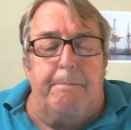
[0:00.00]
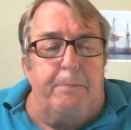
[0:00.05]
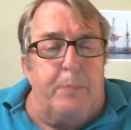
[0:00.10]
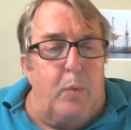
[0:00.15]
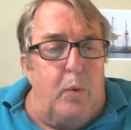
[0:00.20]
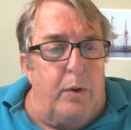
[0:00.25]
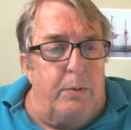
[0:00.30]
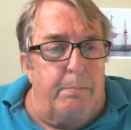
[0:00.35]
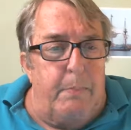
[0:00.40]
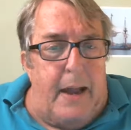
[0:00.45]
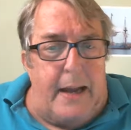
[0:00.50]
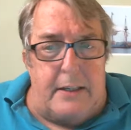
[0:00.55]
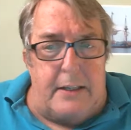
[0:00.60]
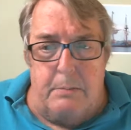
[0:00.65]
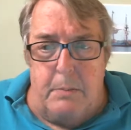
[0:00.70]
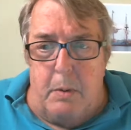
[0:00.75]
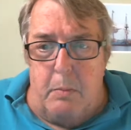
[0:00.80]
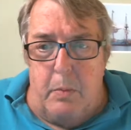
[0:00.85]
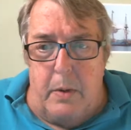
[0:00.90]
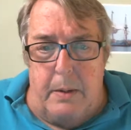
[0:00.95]
with
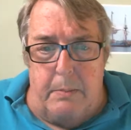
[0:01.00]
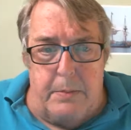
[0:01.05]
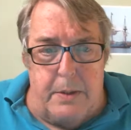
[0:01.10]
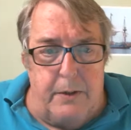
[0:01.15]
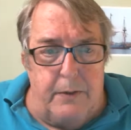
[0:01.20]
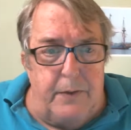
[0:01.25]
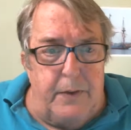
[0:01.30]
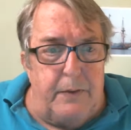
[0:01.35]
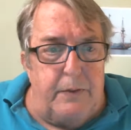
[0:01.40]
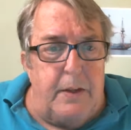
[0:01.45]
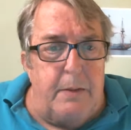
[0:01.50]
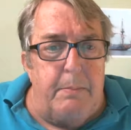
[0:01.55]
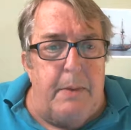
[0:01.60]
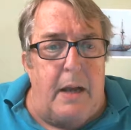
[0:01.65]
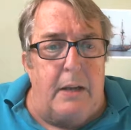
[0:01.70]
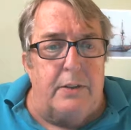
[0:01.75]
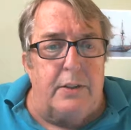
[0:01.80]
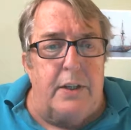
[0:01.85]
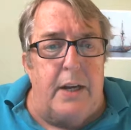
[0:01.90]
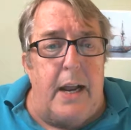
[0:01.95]
maximum winds of 50
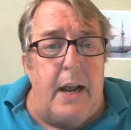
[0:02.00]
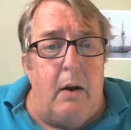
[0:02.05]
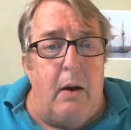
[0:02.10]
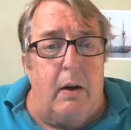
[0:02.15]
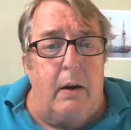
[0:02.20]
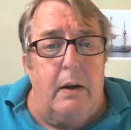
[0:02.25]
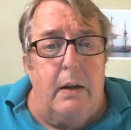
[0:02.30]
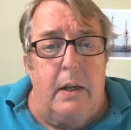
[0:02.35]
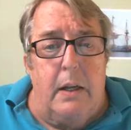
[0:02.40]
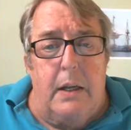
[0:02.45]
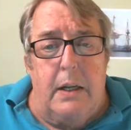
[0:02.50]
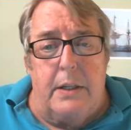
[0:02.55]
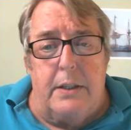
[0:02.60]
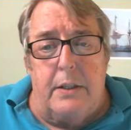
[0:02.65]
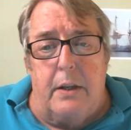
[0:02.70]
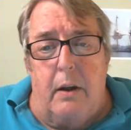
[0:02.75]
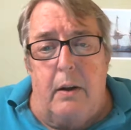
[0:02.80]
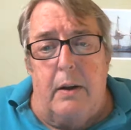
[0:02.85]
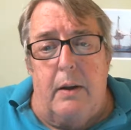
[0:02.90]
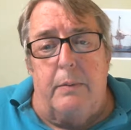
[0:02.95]
miles an hour.
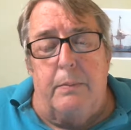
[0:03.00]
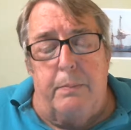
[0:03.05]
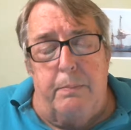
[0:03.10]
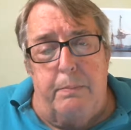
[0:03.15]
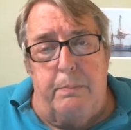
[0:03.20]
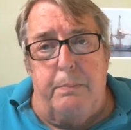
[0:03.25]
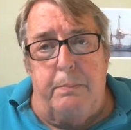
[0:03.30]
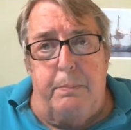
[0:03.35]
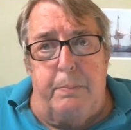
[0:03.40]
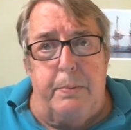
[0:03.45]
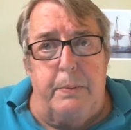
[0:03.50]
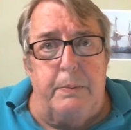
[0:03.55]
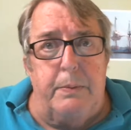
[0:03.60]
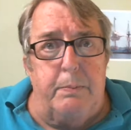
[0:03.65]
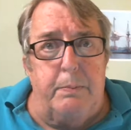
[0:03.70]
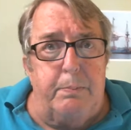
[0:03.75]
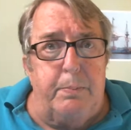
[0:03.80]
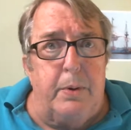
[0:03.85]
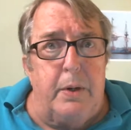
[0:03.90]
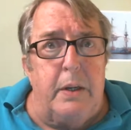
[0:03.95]
So
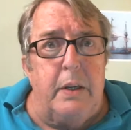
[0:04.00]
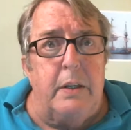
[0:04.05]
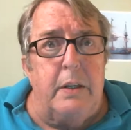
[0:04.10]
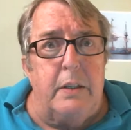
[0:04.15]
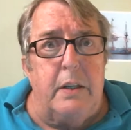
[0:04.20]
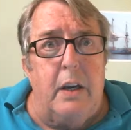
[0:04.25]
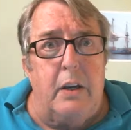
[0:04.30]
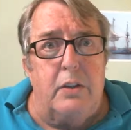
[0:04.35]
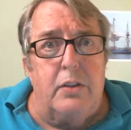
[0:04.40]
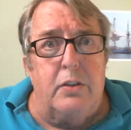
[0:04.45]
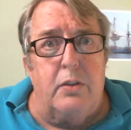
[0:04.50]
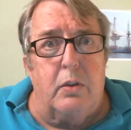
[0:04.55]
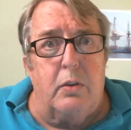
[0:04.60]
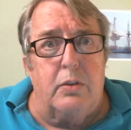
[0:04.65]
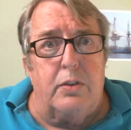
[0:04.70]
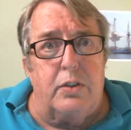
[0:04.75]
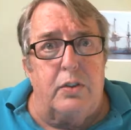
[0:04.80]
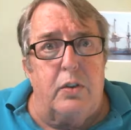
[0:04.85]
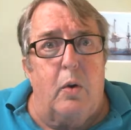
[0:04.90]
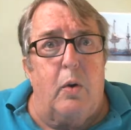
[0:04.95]
pretty good
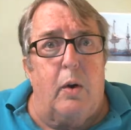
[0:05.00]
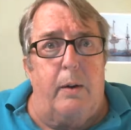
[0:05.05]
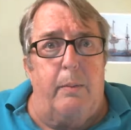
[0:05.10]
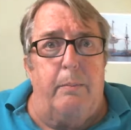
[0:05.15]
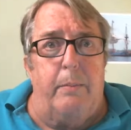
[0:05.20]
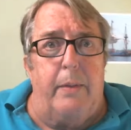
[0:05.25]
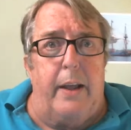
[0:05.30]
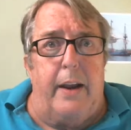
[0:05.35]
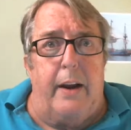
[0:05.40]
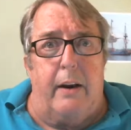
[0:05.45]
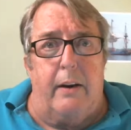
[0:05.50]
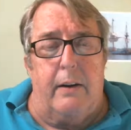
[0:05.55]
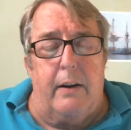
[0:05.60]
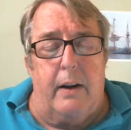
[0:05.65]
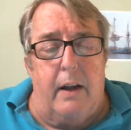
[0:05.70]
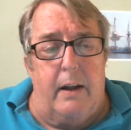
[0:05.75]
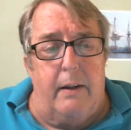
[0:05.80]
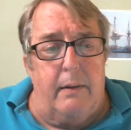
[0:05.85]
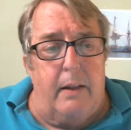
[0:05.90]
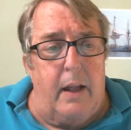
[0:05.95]
coastal storm there.
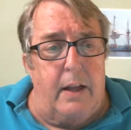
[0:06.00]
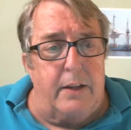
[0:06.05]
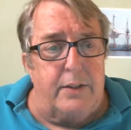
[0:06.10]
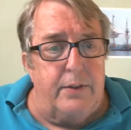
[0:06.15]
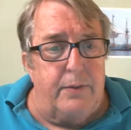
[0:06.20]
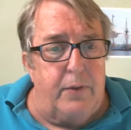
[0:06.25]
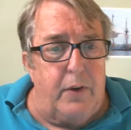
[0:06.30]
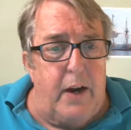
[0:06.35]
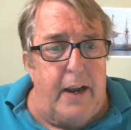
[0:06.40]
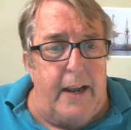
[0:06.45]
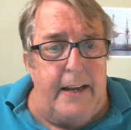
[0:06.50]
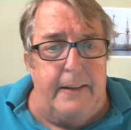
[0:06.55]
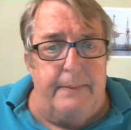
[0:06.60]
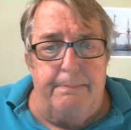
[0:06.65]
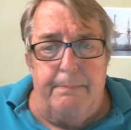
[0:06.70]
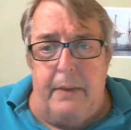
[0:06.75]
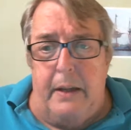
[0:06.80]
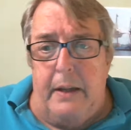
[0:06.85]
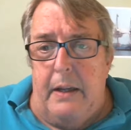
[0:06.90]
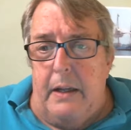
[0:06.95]
Lots of
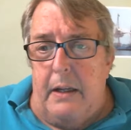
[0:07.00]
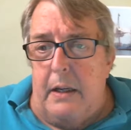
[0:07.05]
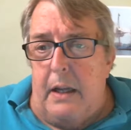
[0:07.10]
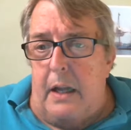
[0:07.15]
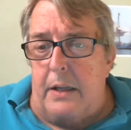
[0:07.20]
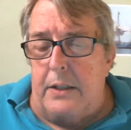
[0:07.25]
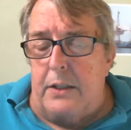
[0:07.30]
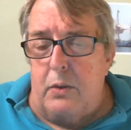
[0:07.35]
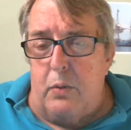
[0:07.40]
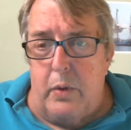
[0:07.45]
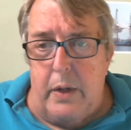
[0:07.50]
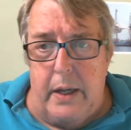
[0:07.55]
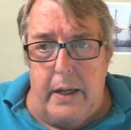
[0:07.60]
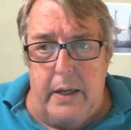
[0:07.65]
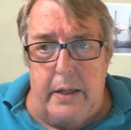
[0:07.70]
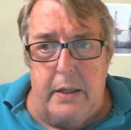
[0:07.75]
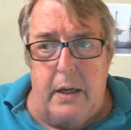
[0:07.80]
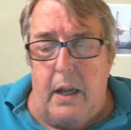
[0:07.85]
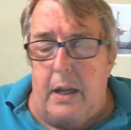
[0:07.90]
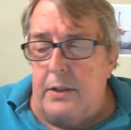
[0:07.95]
rain, lots of
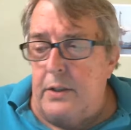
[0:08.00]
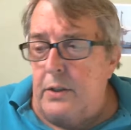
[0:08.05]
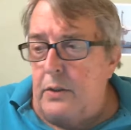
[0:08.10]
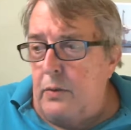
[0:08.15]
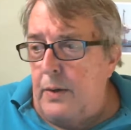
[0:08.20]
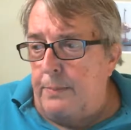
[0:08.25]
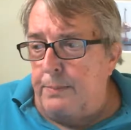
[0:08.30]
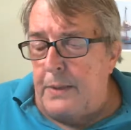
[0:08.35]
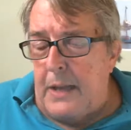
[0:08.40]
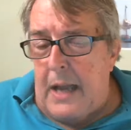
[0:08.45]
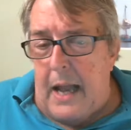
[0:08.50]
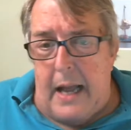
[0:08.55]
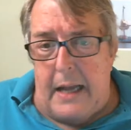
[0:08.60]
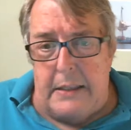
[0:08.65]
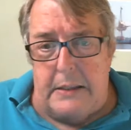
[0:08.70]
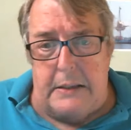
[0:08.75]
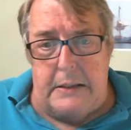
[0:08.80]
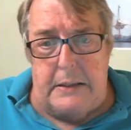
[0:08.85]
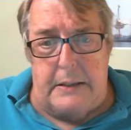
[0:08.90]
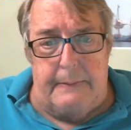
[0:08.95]
wind, lots of riptides.